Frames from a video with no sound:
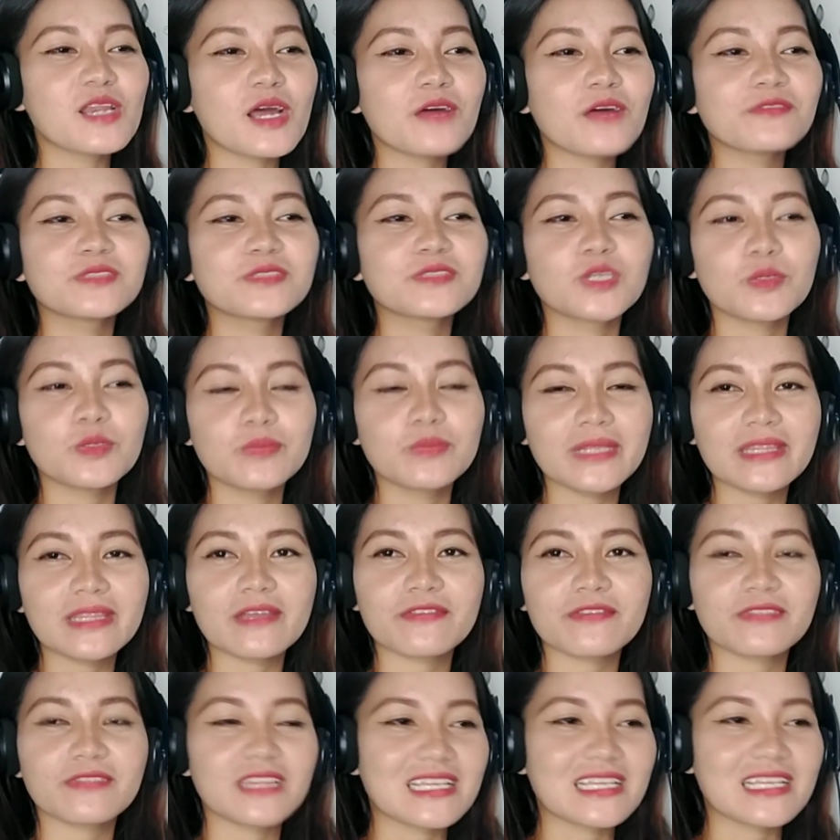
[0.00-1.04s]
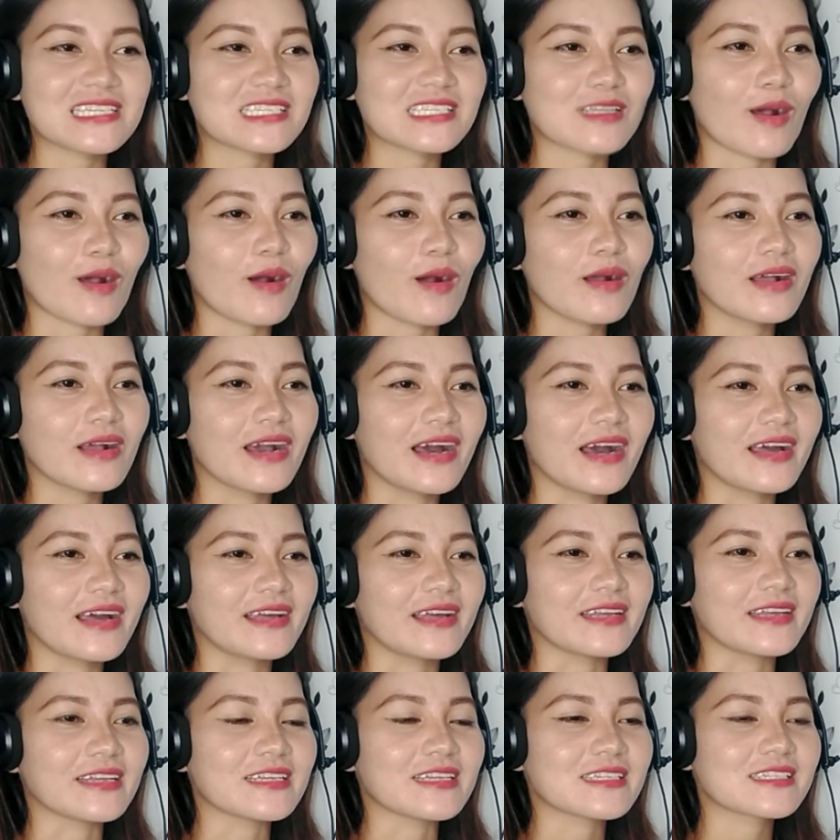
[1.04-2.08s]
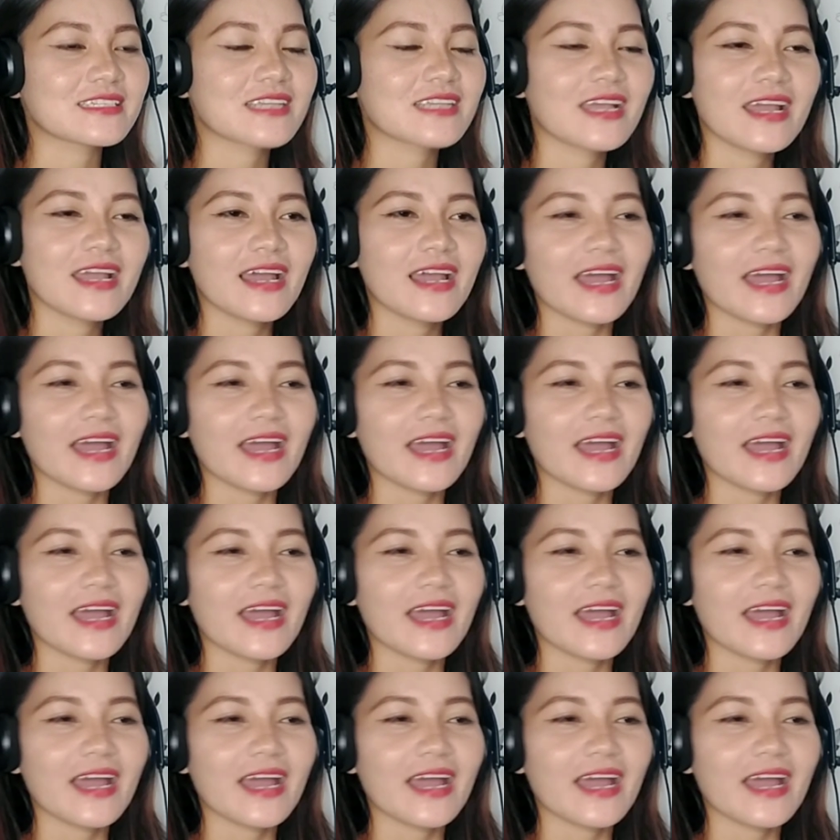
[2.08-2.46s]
love the beat of the song guys.